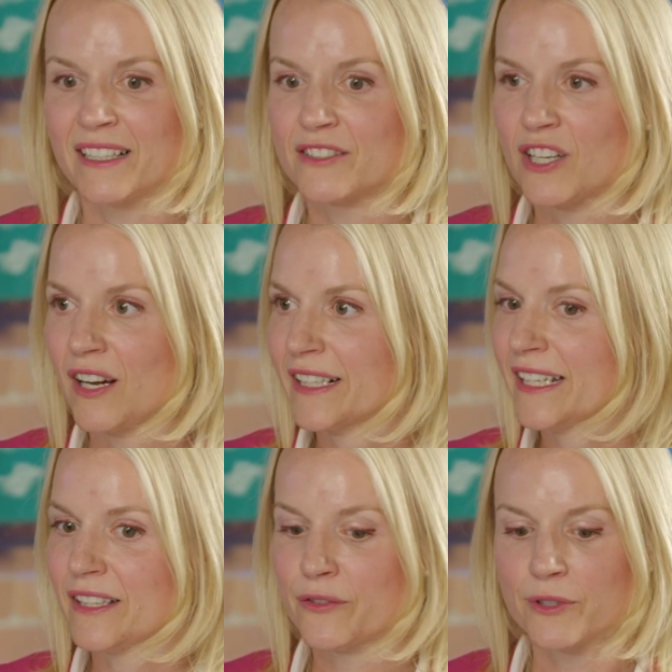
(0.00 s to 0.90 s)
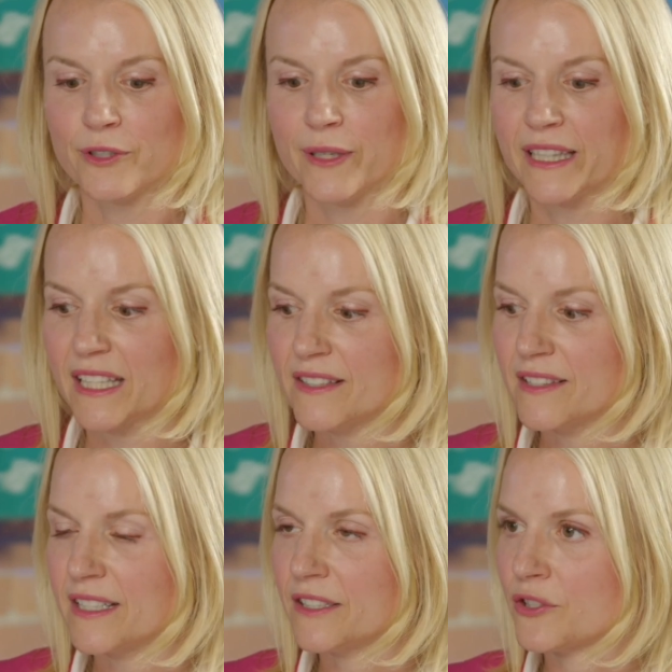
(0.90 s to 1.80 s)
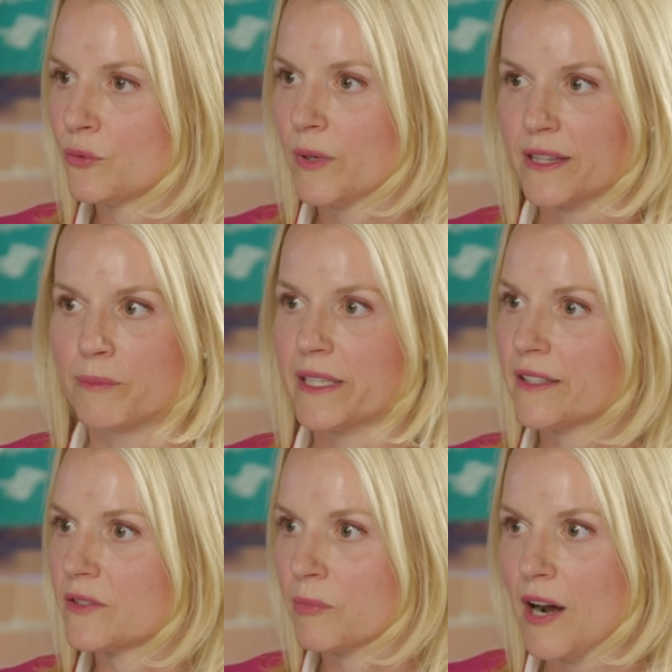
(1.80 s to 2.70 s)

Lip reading: talking through and listening to what the biggest